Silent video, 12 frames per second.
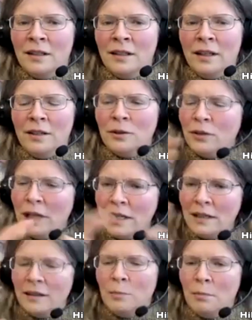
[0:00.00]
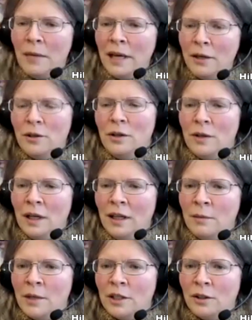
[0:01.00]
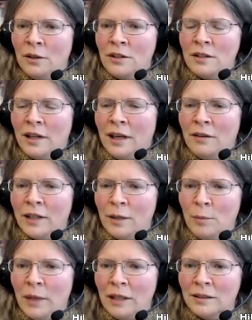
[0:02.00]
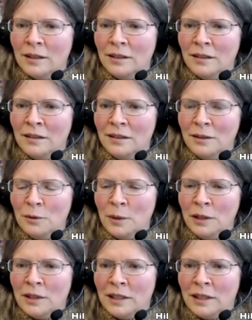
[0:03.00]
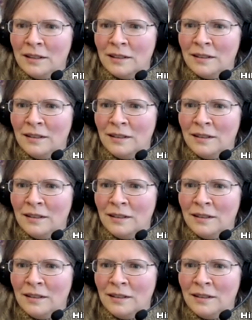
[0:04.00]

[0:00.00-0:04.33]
it'll create a little microclimate on the side of that mountain, won't mm it?